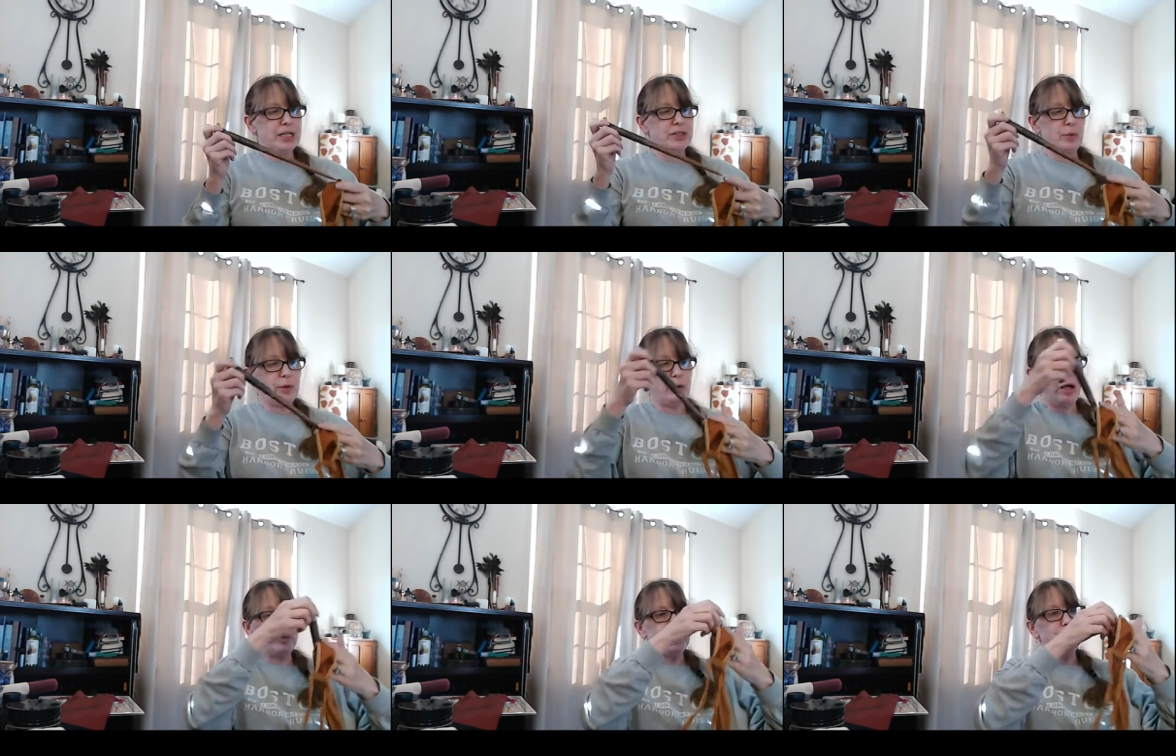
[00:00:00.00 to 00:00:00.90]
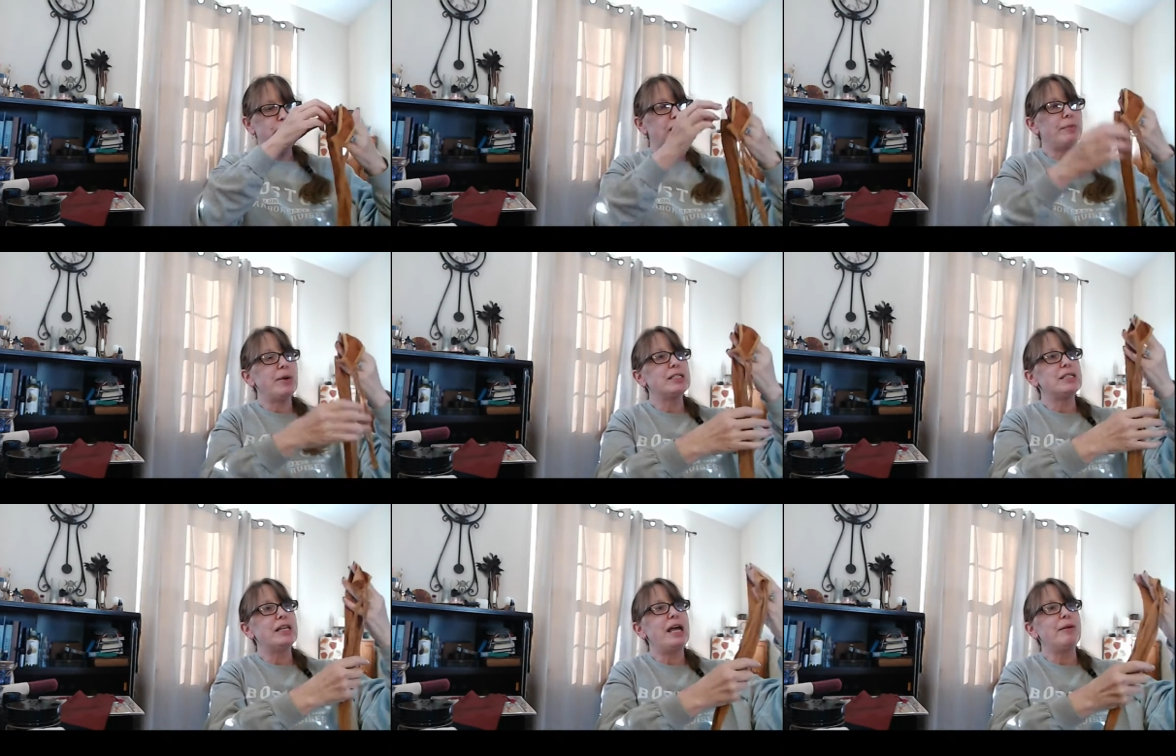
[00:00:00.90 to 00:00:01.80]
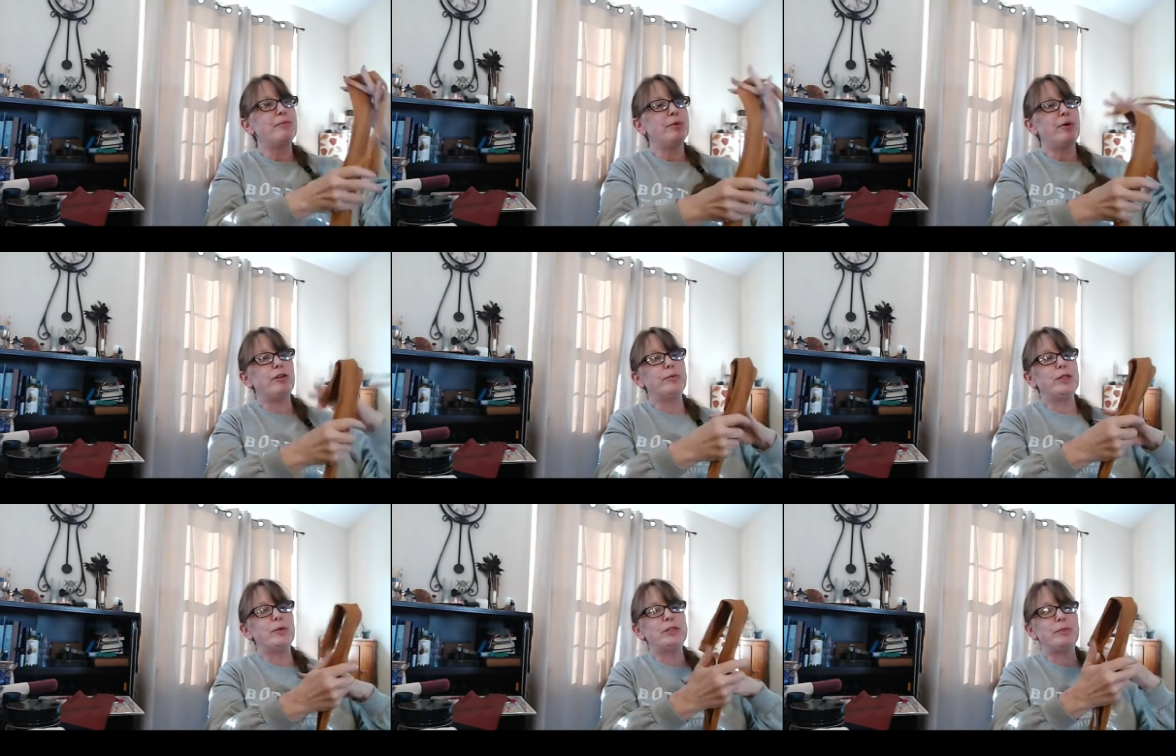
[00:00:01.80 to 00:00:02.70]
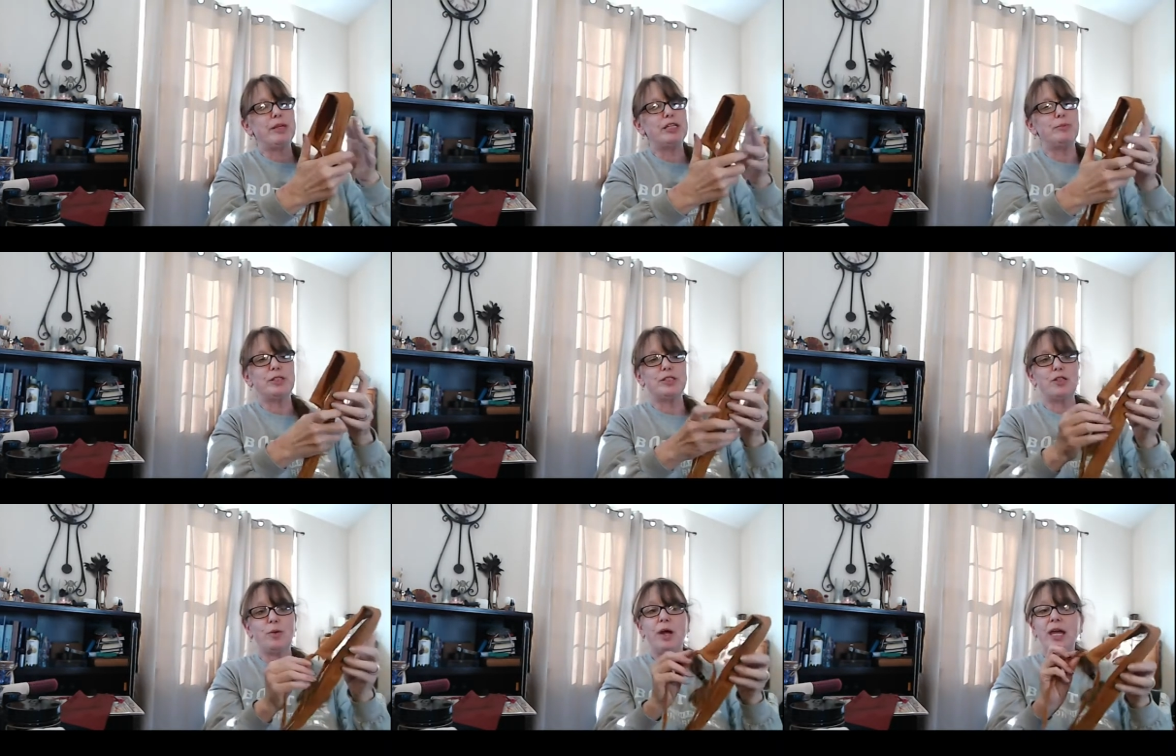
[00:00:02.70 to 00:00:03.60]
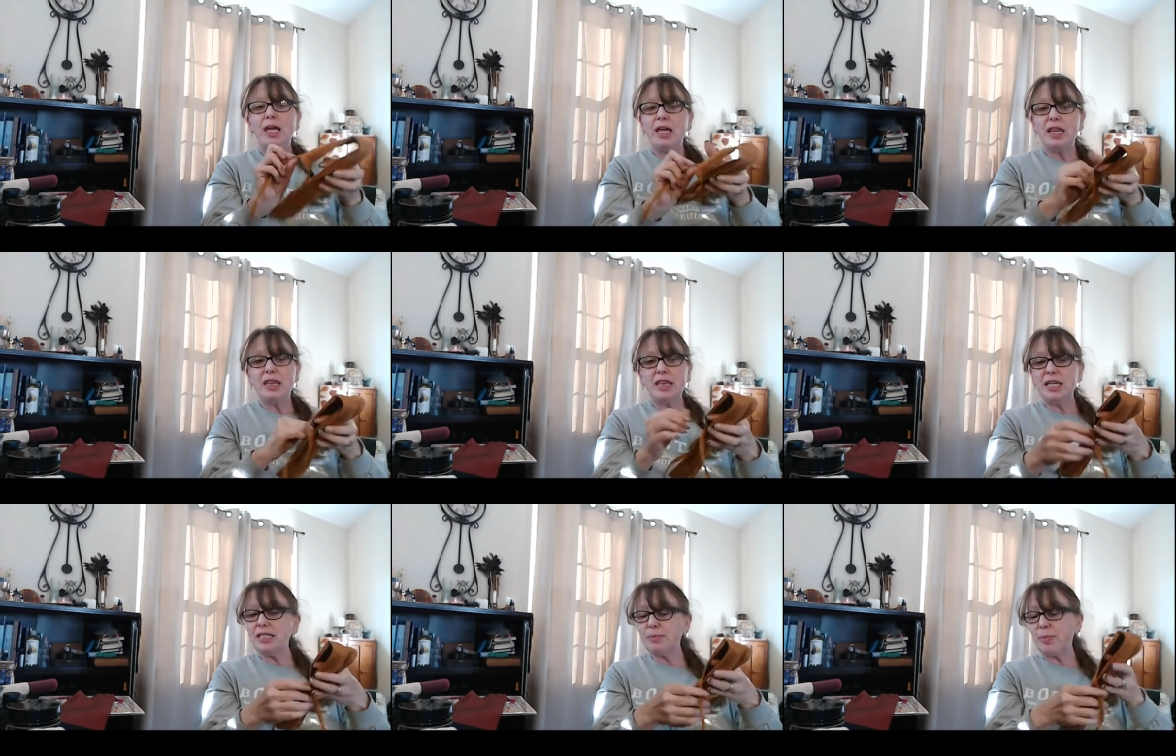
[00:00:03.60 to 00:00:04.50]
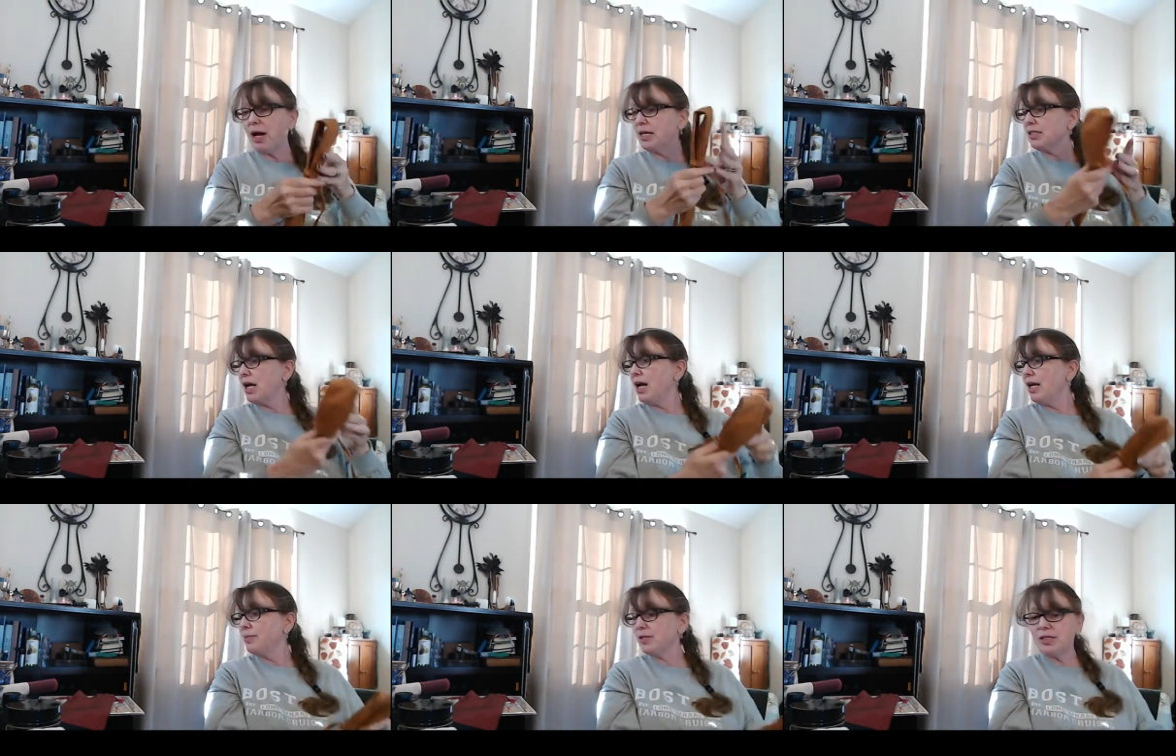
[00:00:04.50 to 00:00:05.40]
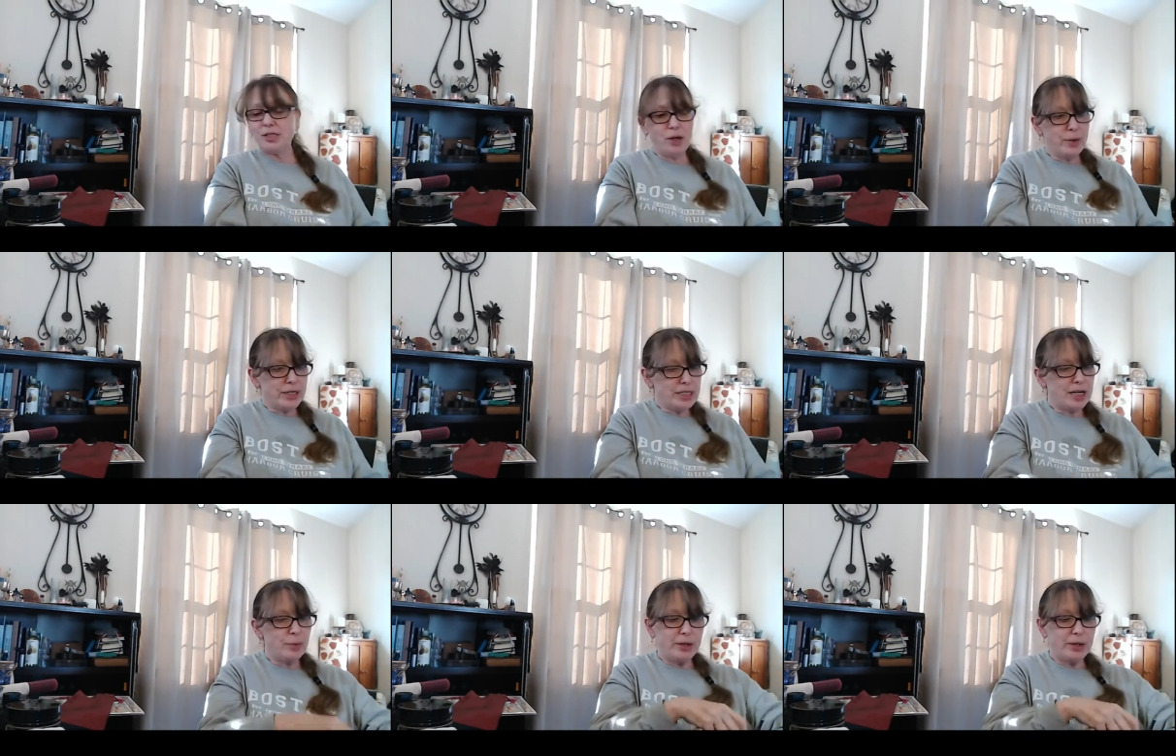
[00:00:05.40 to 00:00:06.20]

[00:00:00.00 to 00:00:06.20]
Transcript: So we'll, I'll be doing an unboxing of that, and we'll probably be doing some things. But so in this box, I am so excited.